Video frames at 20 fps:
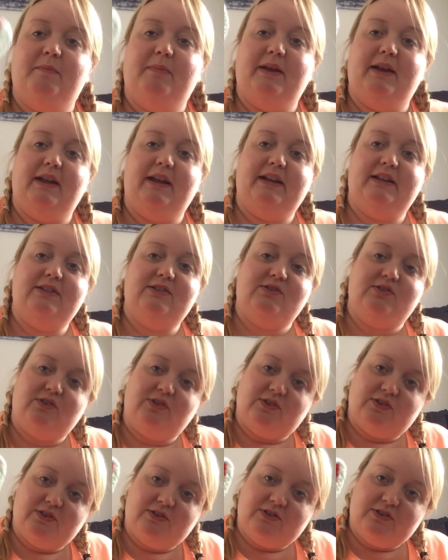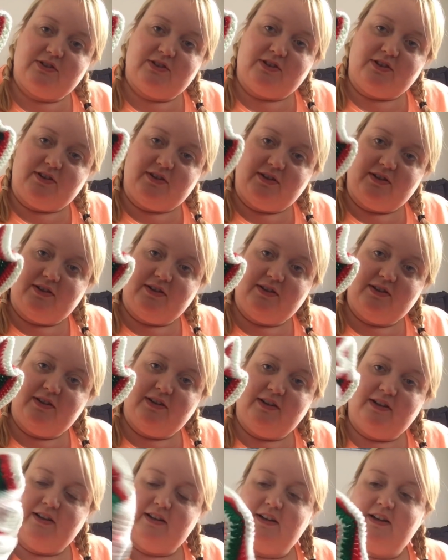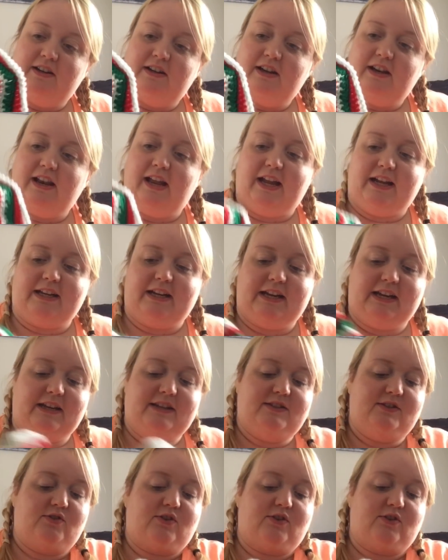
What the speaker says: but it's just like a